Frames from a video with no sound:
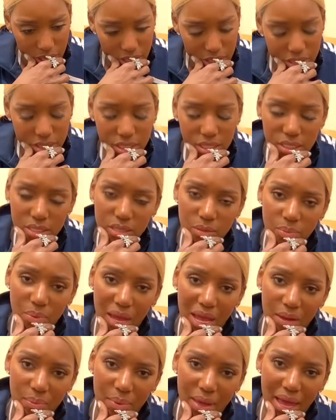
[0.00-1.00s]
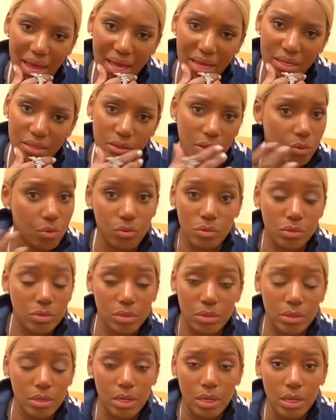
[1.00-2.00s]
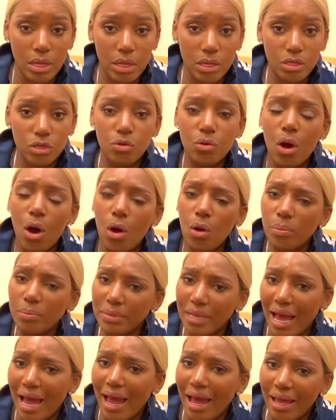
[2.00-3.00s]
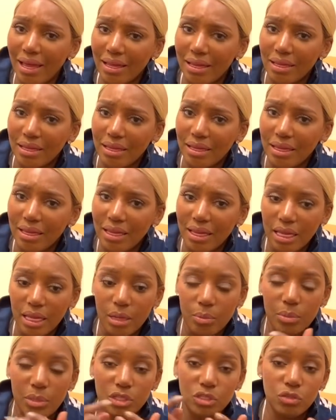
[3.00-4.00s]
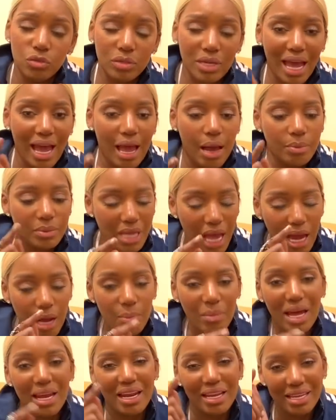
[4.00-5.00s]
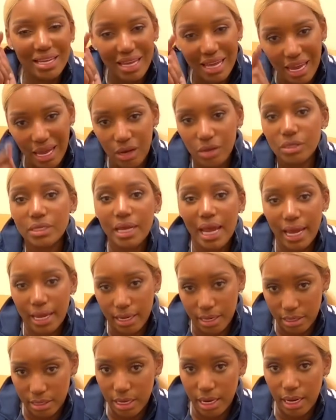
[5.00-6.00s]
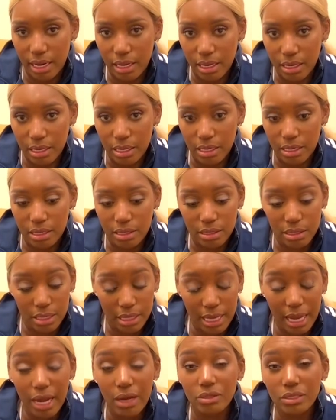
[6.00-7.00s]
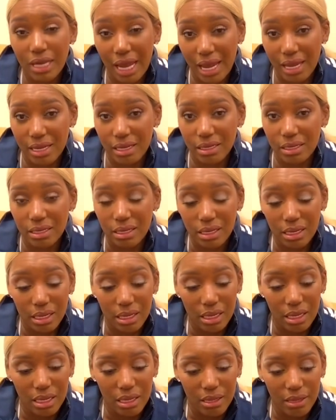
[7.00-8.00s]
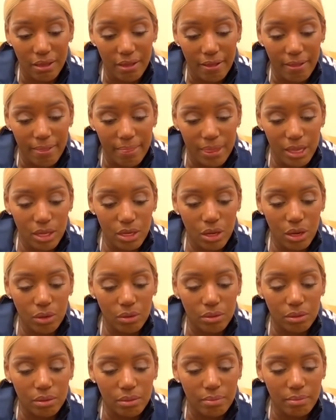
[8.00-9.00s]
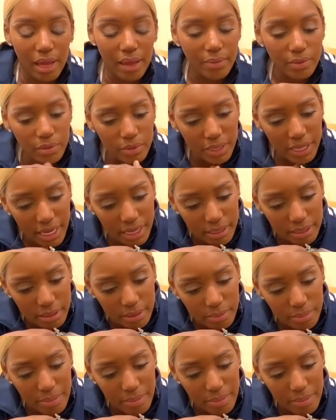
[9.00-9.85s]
Is this the payback? You hope not. But you got, I'm talking about a caretaker now. Caretaker. You know, maybe you're getting